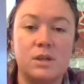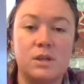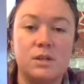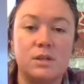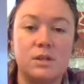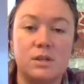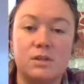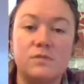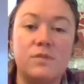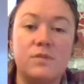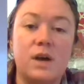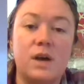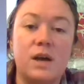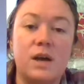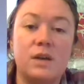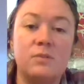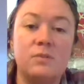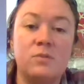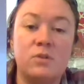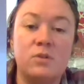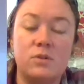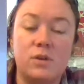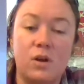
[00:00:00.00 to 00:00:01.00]
the divine
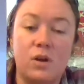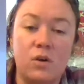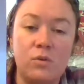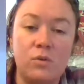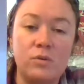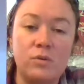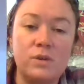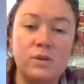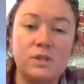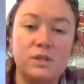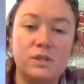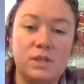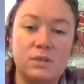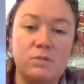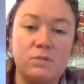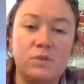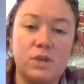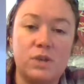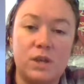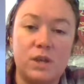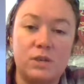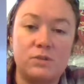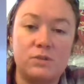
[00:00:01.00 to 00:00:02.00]
will always give you
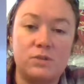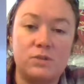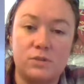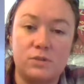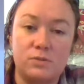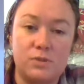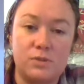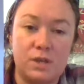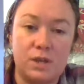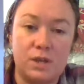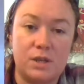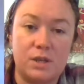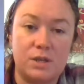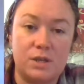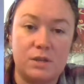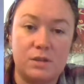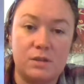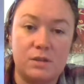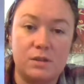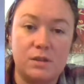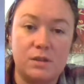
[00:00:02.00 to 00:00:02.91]
the answers you need.